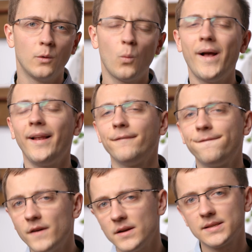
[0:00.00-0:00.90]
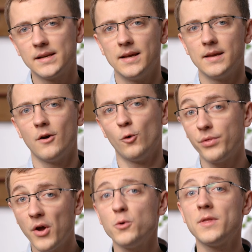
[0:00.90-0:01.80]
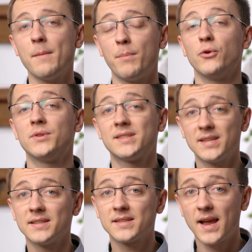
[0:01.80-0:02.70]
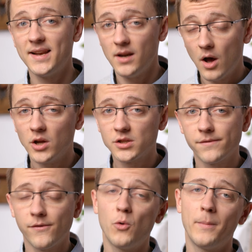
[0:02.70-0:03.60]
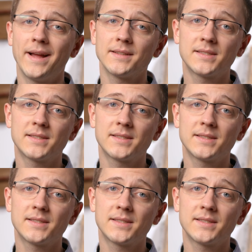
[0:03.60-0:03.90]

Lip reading: Well, firstly, although they're both 6K large format